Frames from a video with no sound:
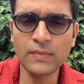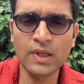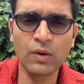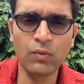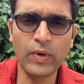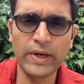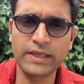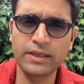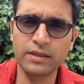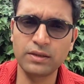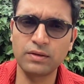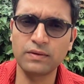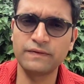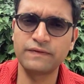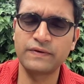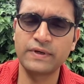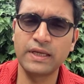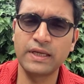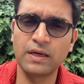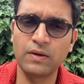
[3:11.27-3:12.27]
vector
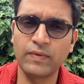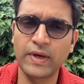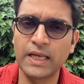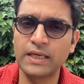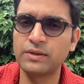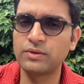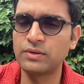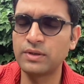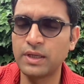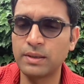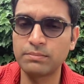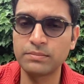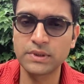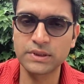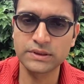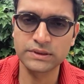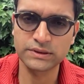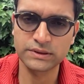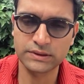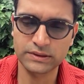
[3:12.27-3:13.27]
of real valued
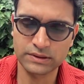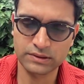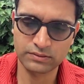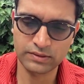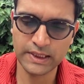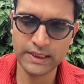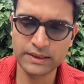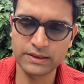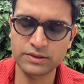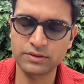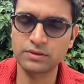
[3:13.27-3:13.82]
numbers, right?